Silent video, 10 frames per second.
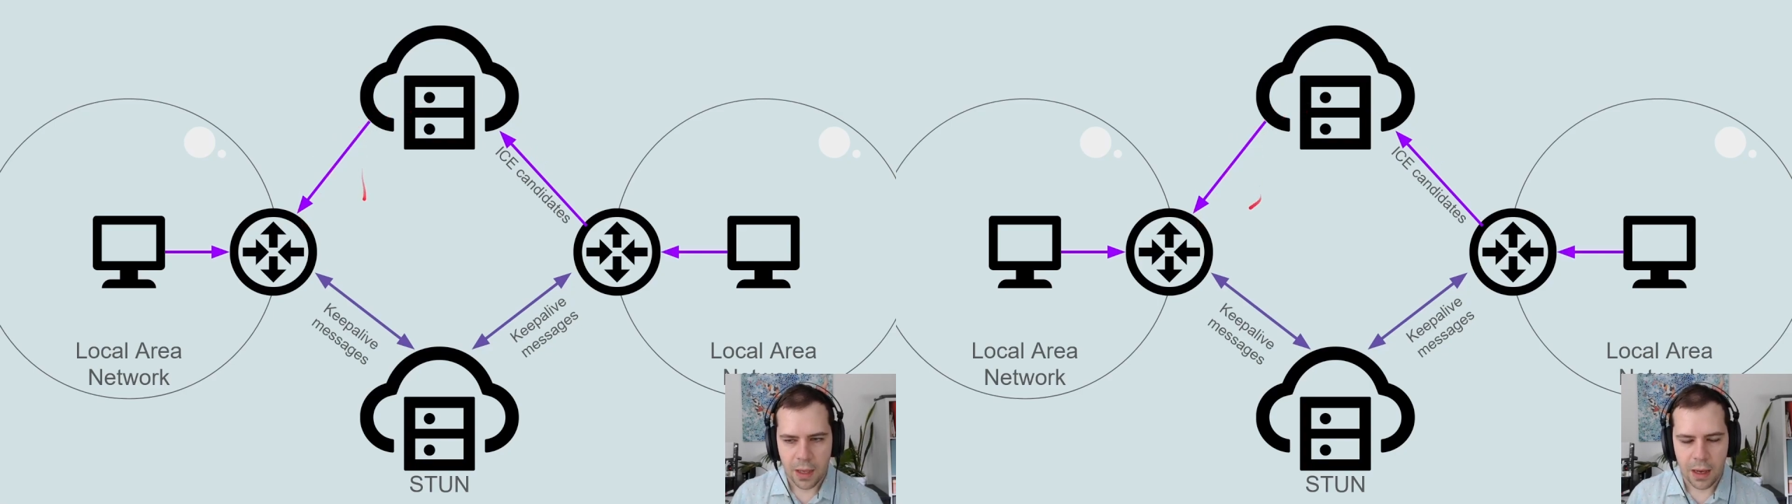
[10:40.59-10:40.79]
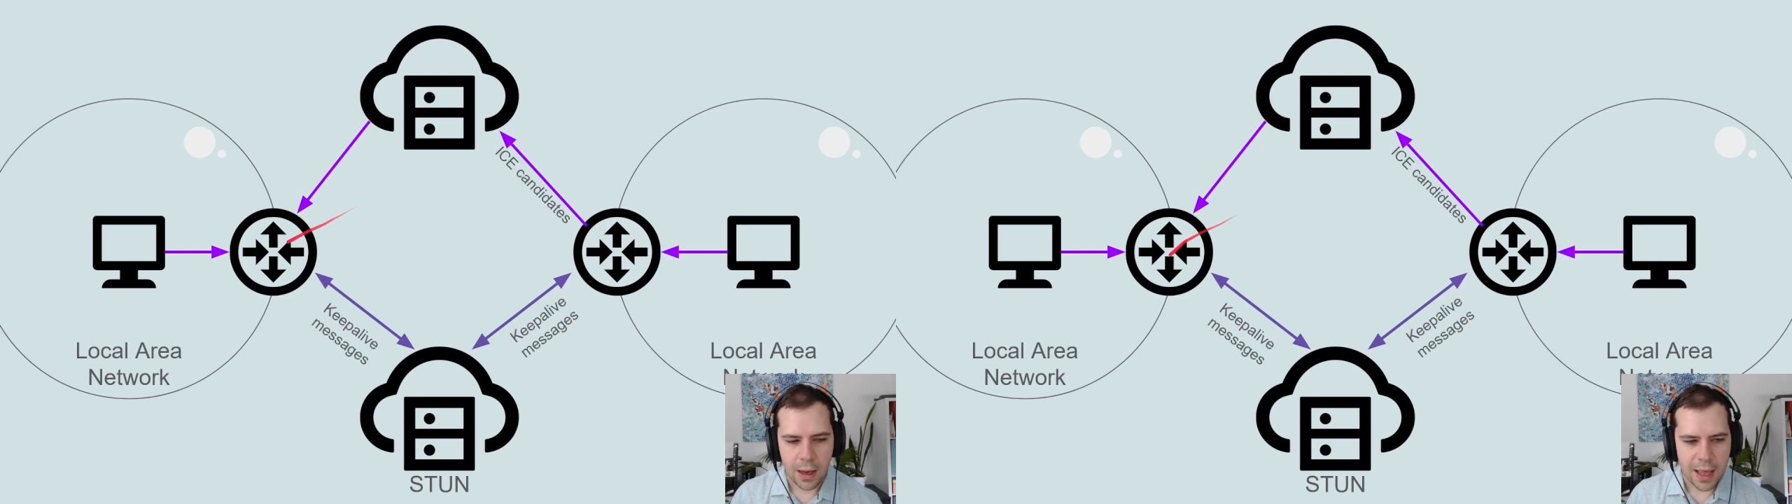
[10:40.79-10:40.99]

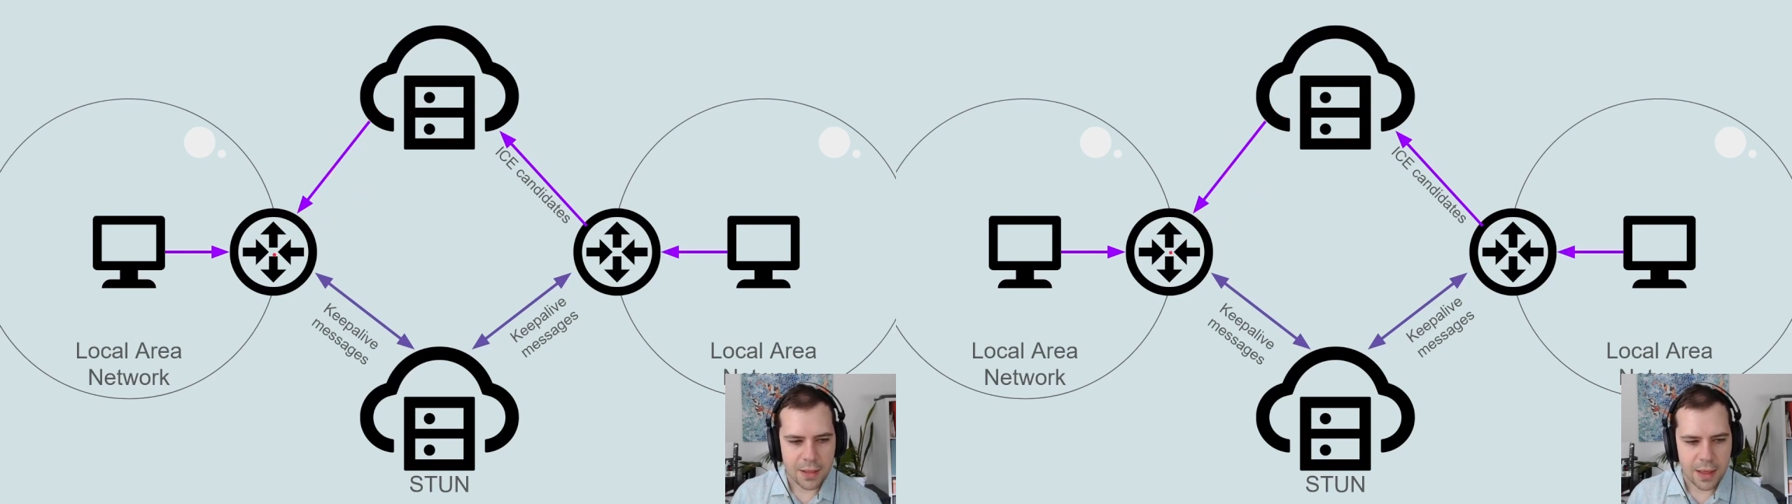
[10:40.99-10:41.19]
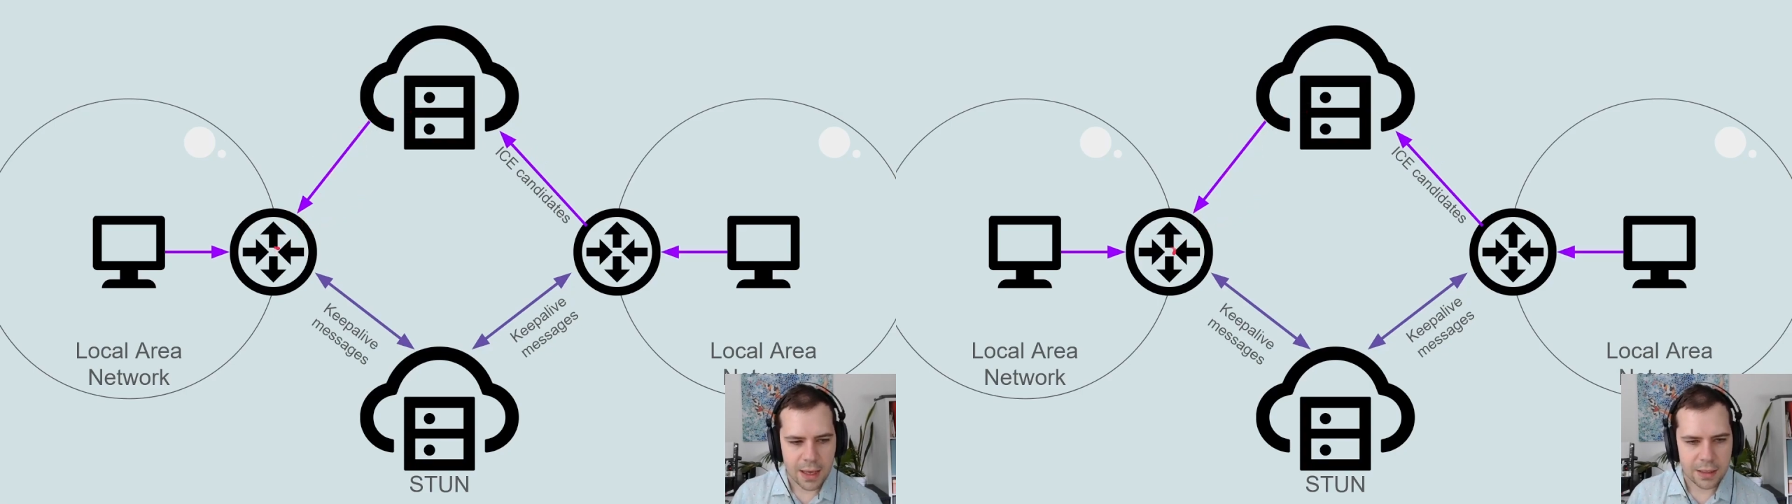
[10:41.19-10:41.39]

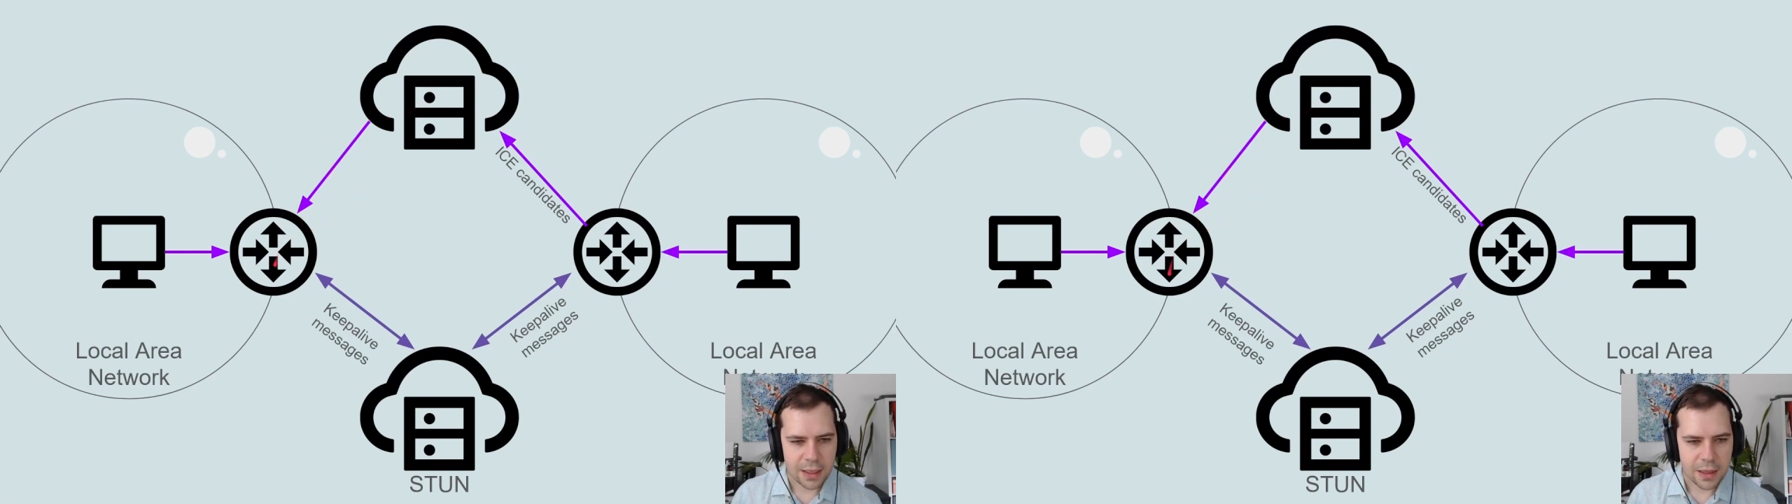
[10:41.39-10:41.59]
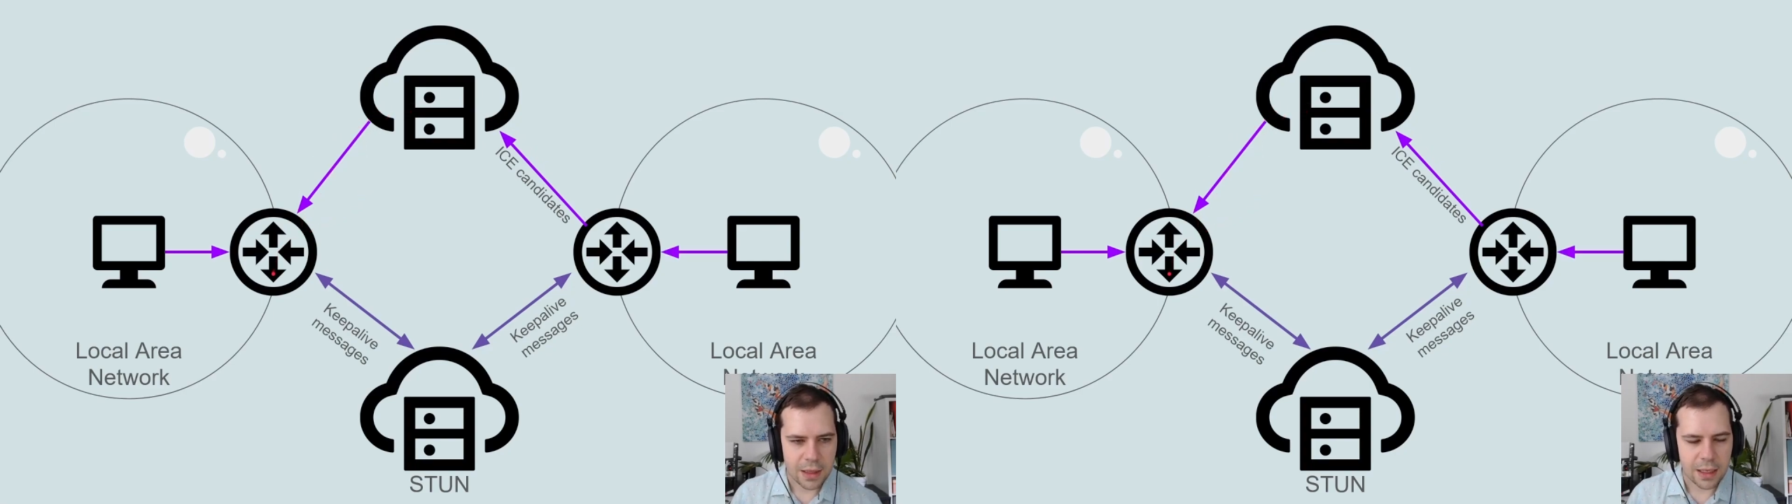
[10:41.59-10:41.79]
And
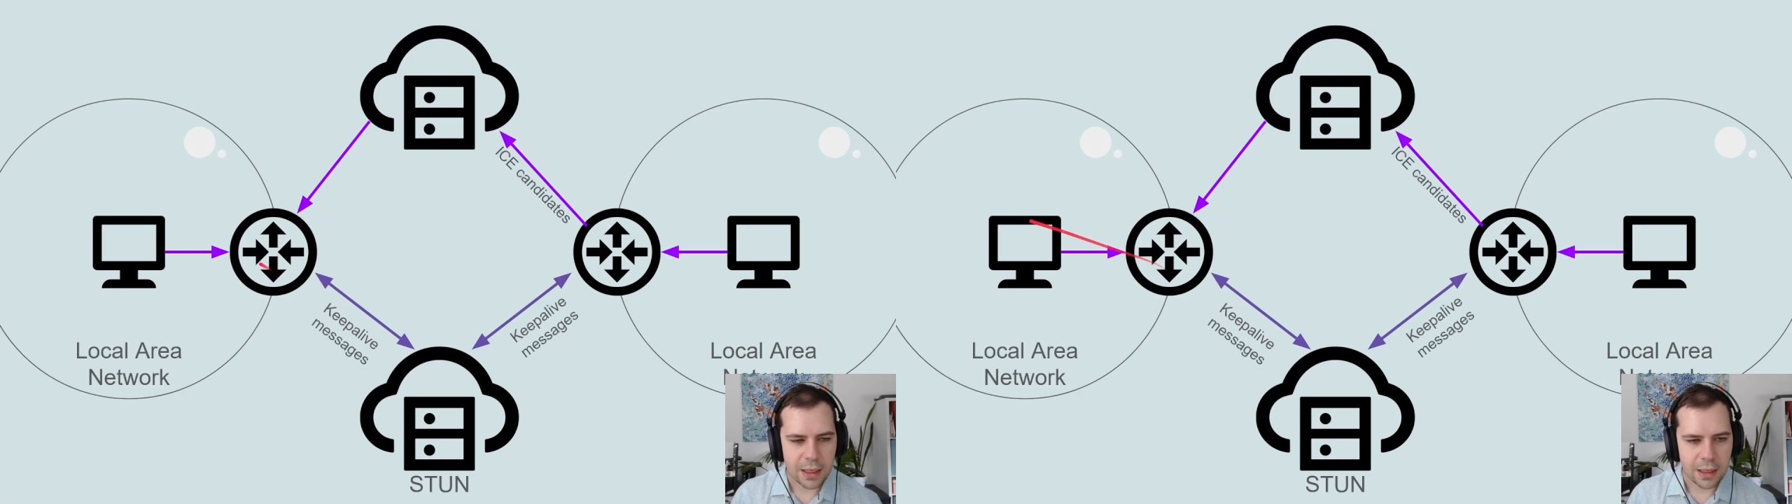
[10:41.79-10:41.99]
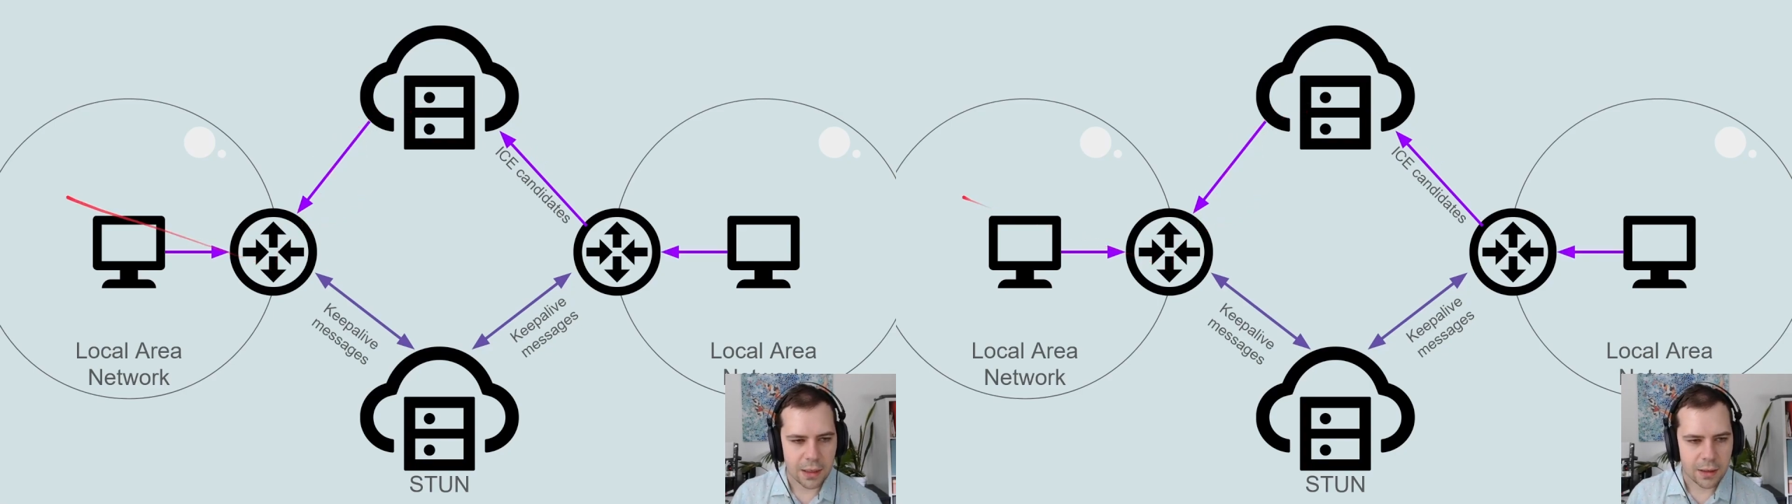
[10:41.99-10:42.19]
then
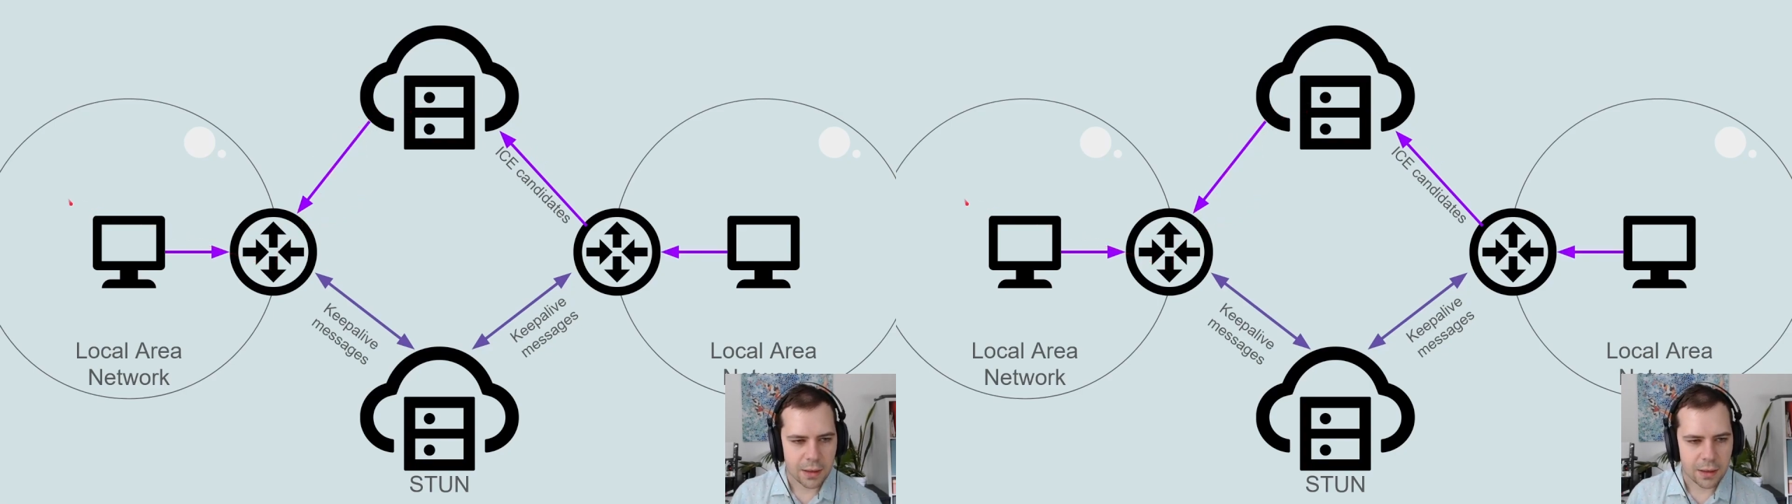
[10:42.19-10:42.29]
the